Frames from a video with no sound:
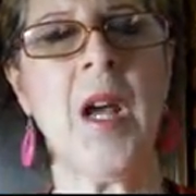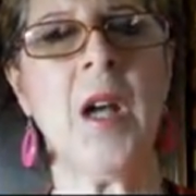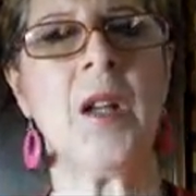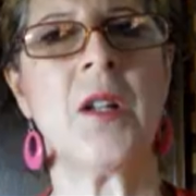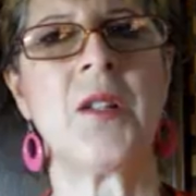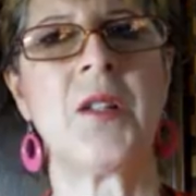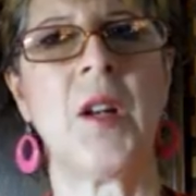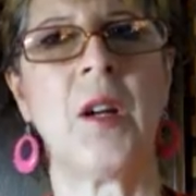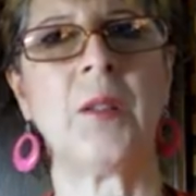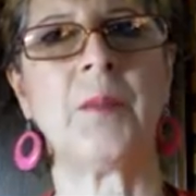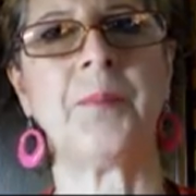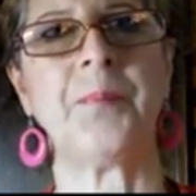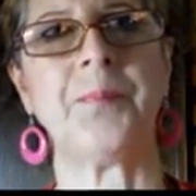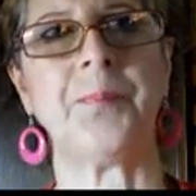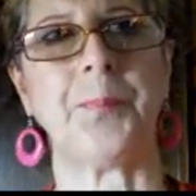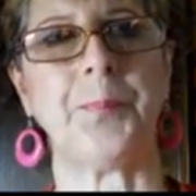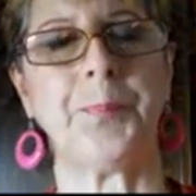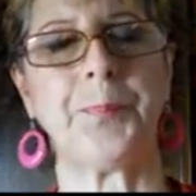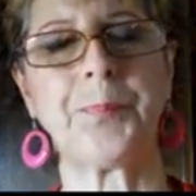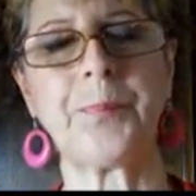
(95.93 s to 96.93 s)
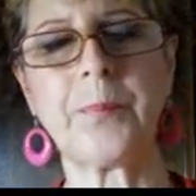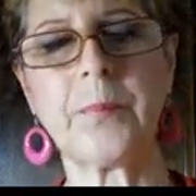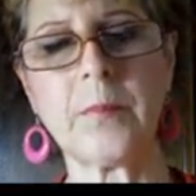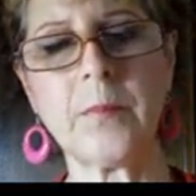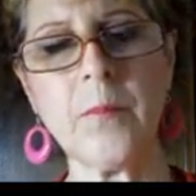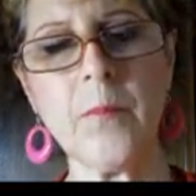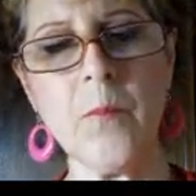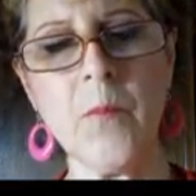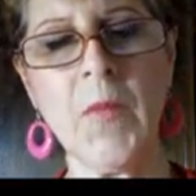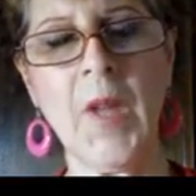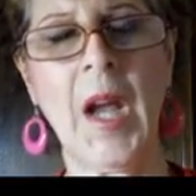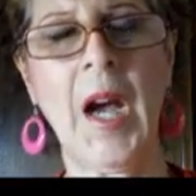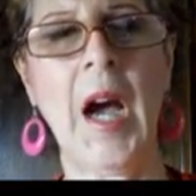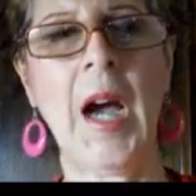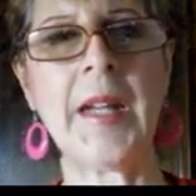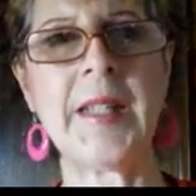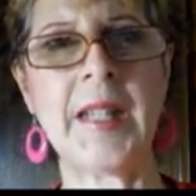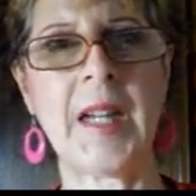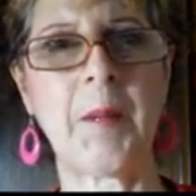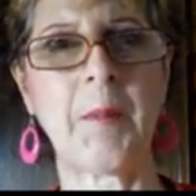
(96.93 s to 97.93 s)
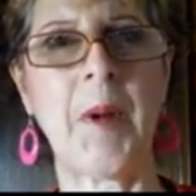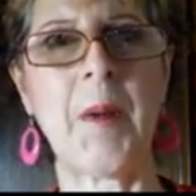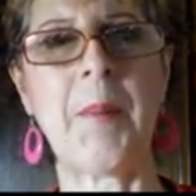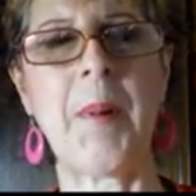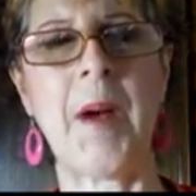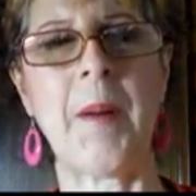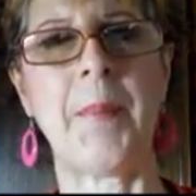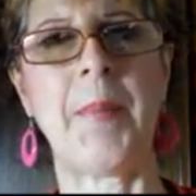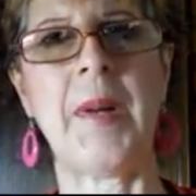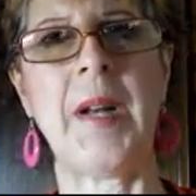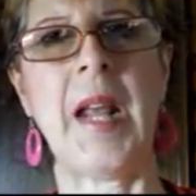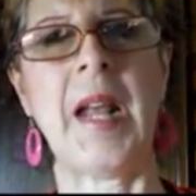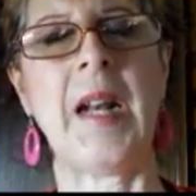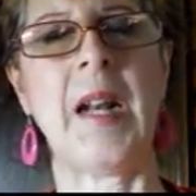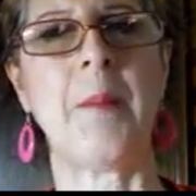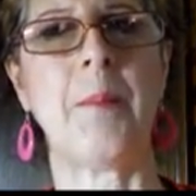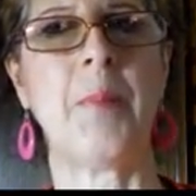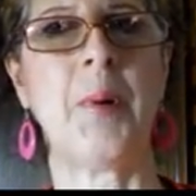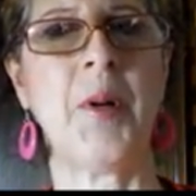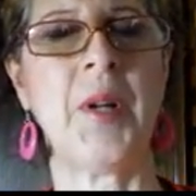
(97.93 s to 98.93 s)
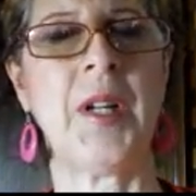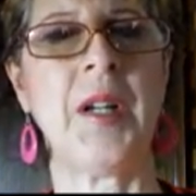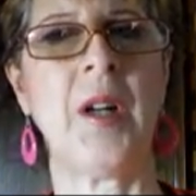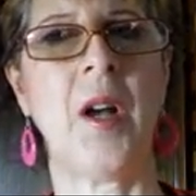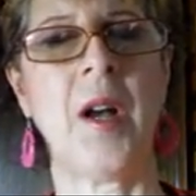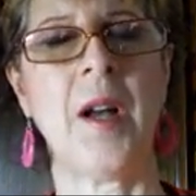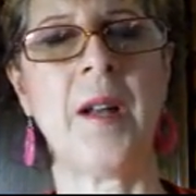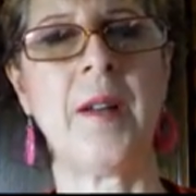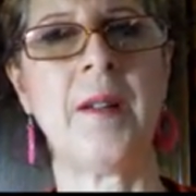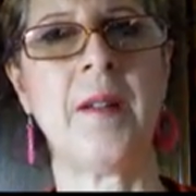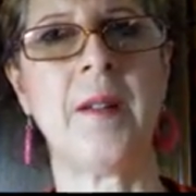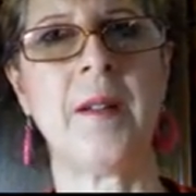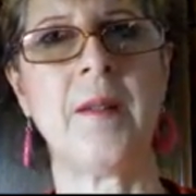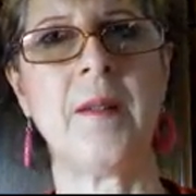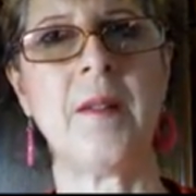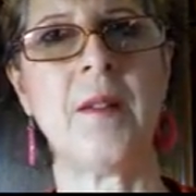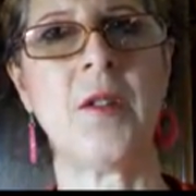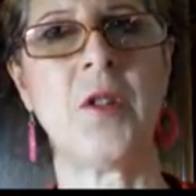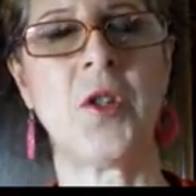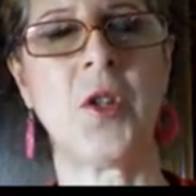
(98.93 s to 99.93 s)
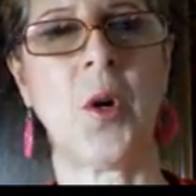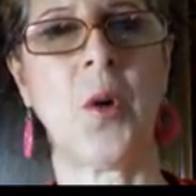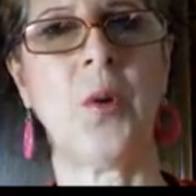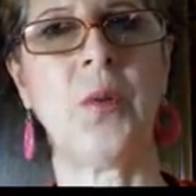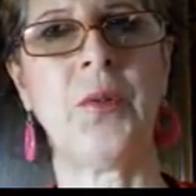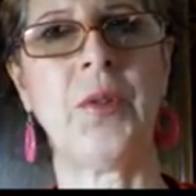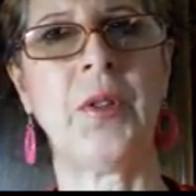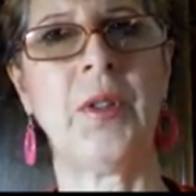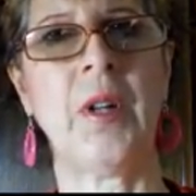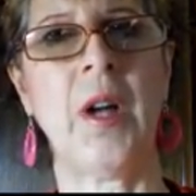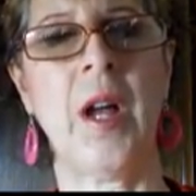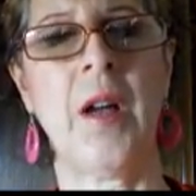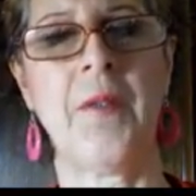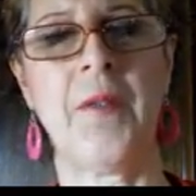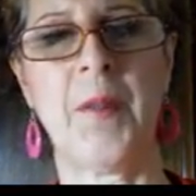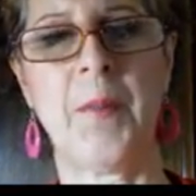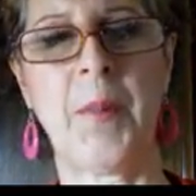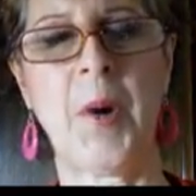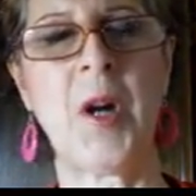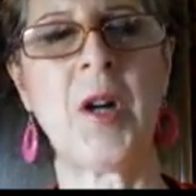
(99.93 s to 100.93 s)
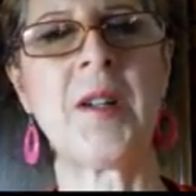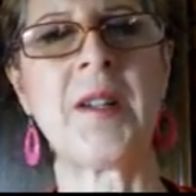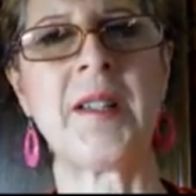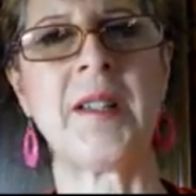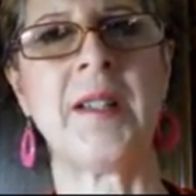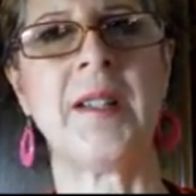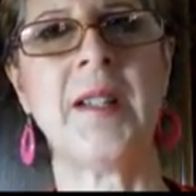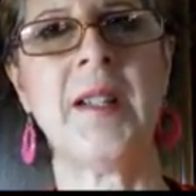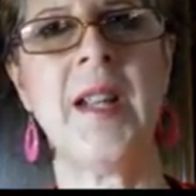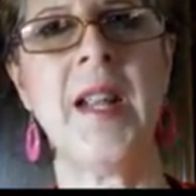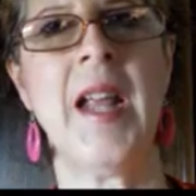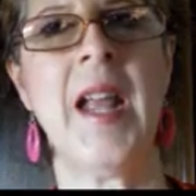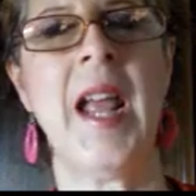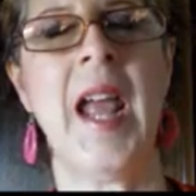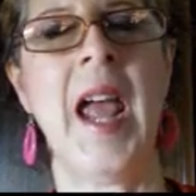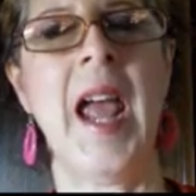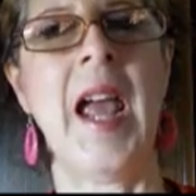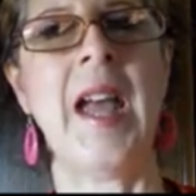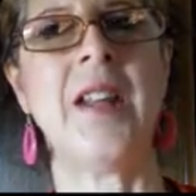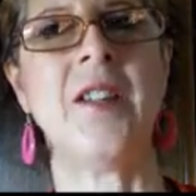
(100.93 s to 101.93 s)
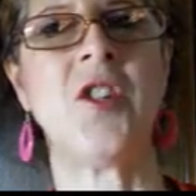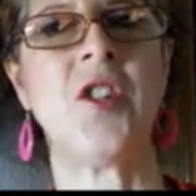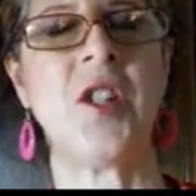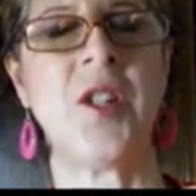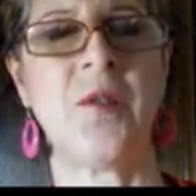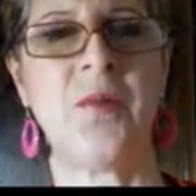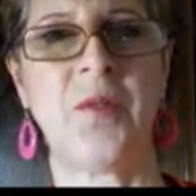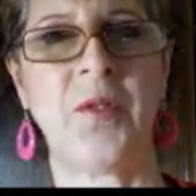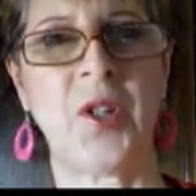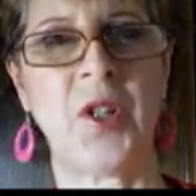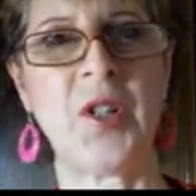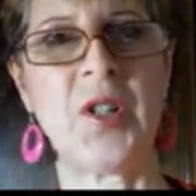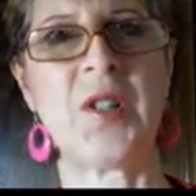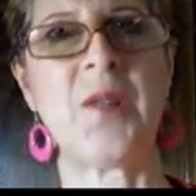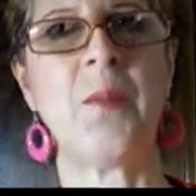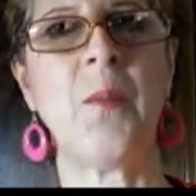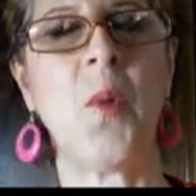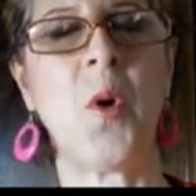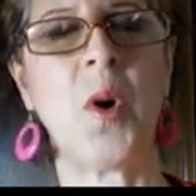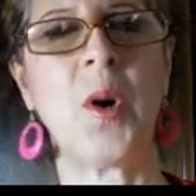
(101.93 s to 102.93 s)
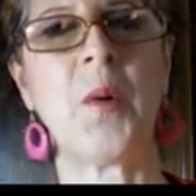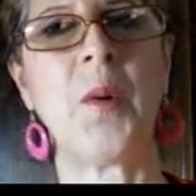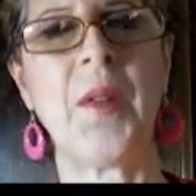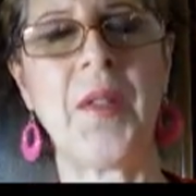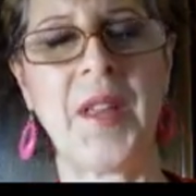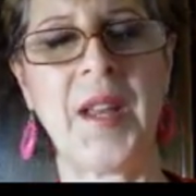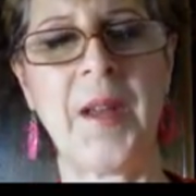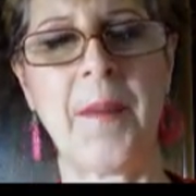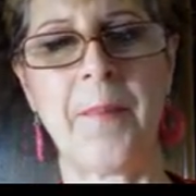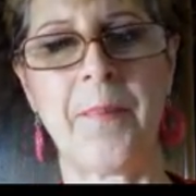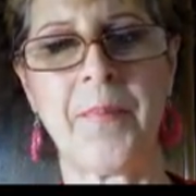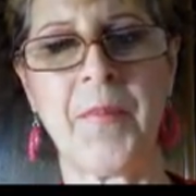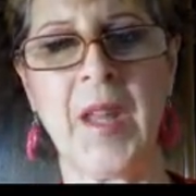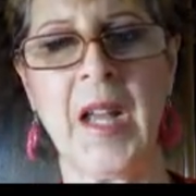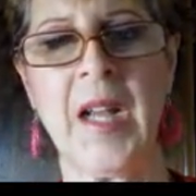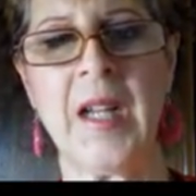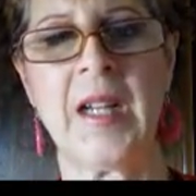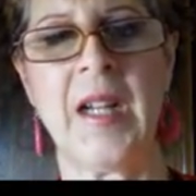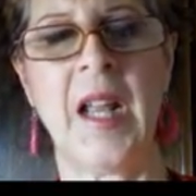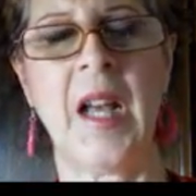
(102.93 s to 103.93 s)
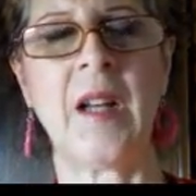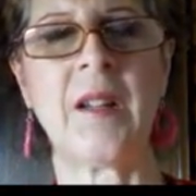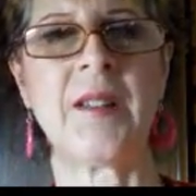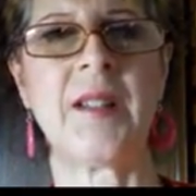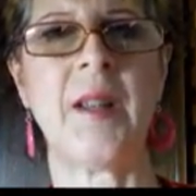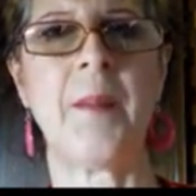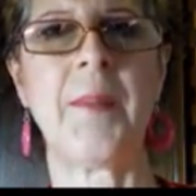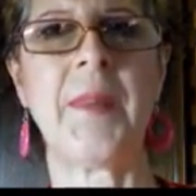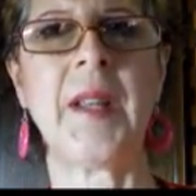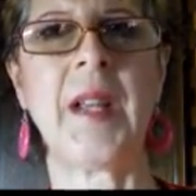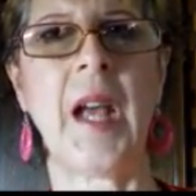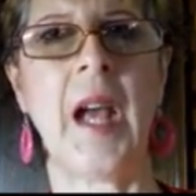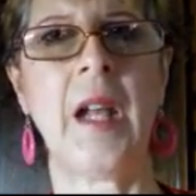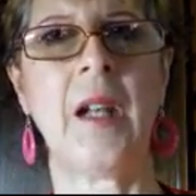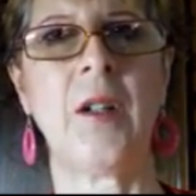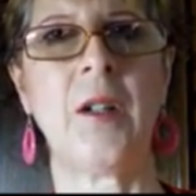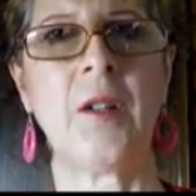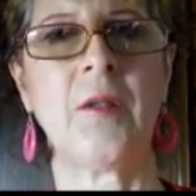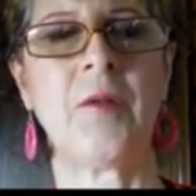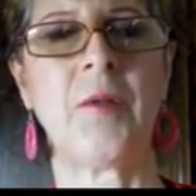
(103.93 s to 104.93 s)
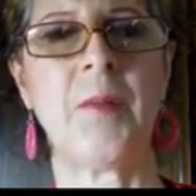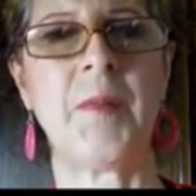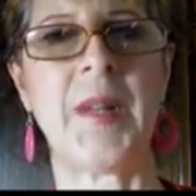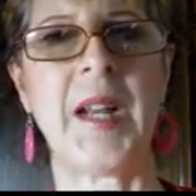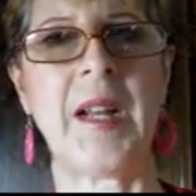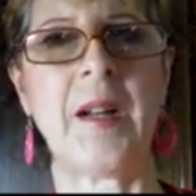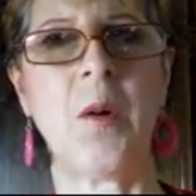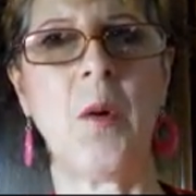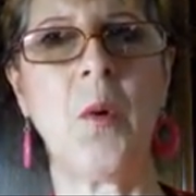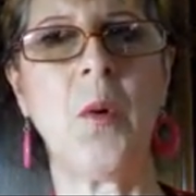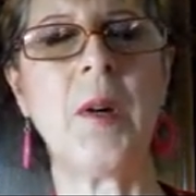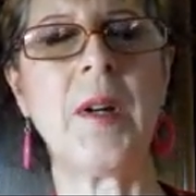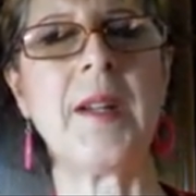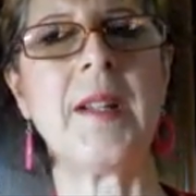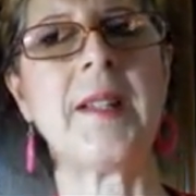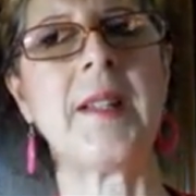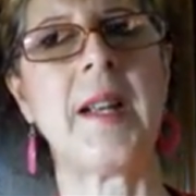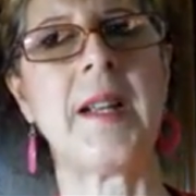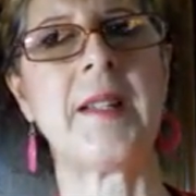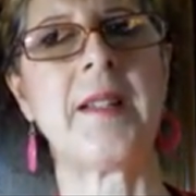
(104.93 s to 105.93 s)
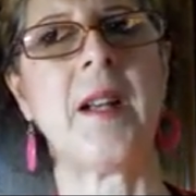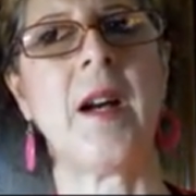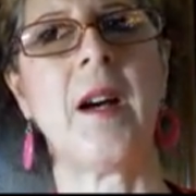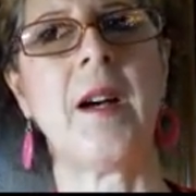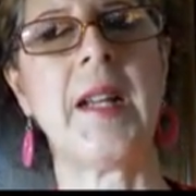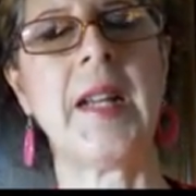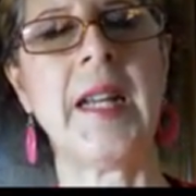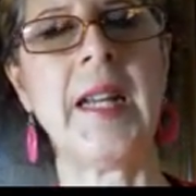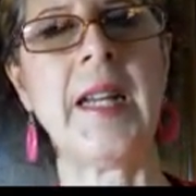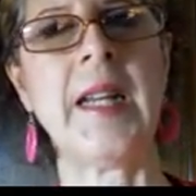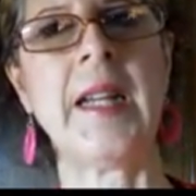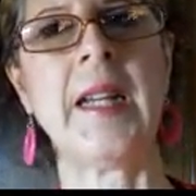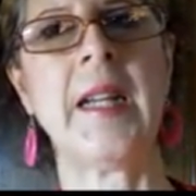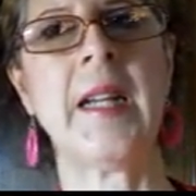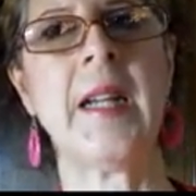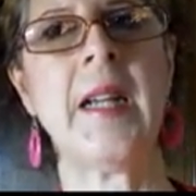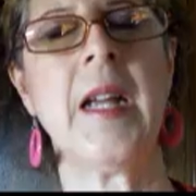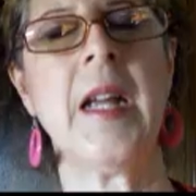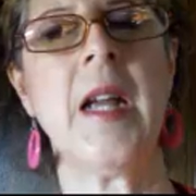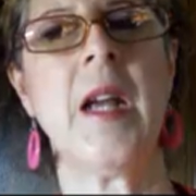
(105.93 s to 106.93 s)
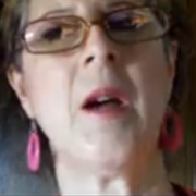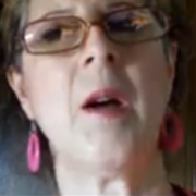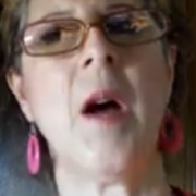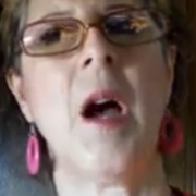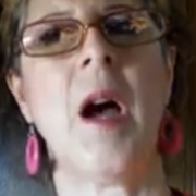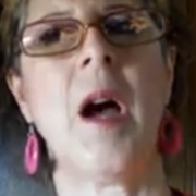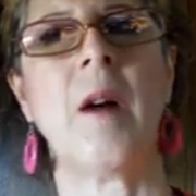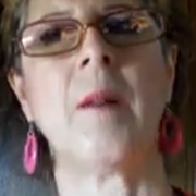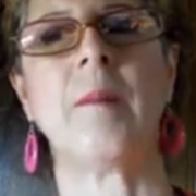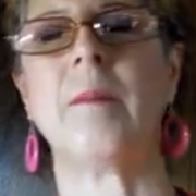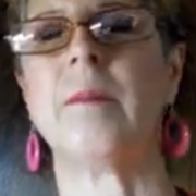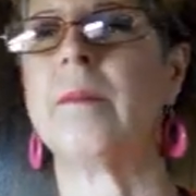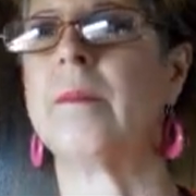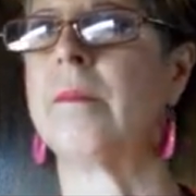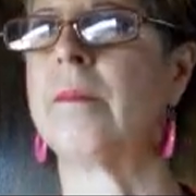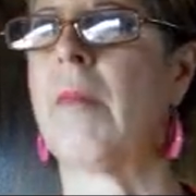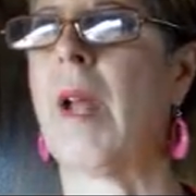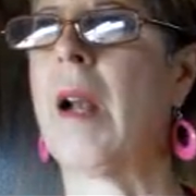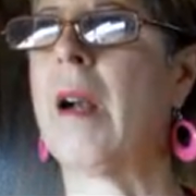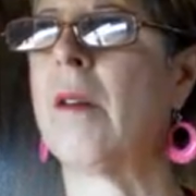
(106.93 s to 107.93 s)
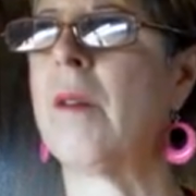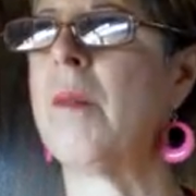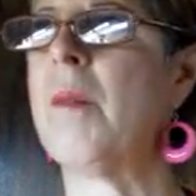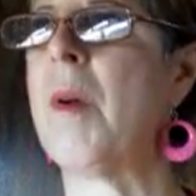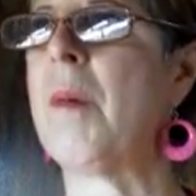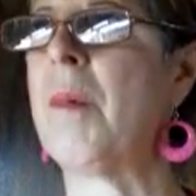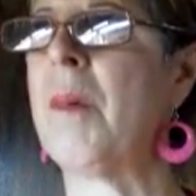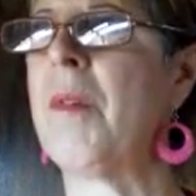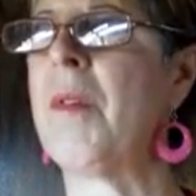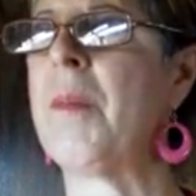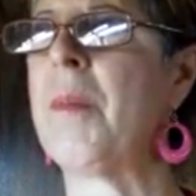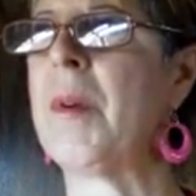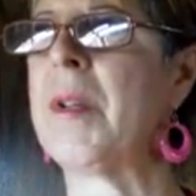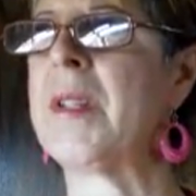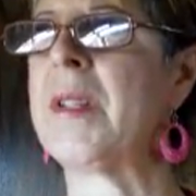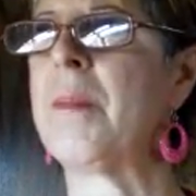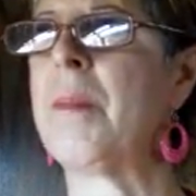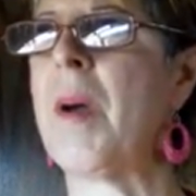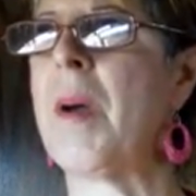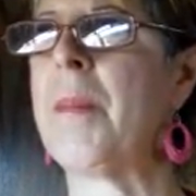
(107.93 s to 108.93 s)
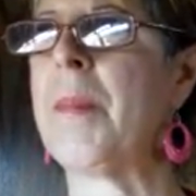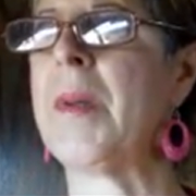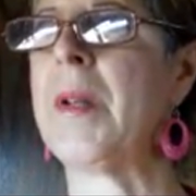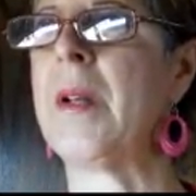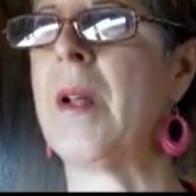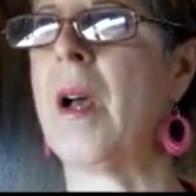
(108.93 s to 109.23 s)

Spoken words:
So I take my puppet and I put it on the shoulder of the person, and she flirts more with him. Now, something I learned from Dan Horn is I saw I don't remember if he puts the puppet,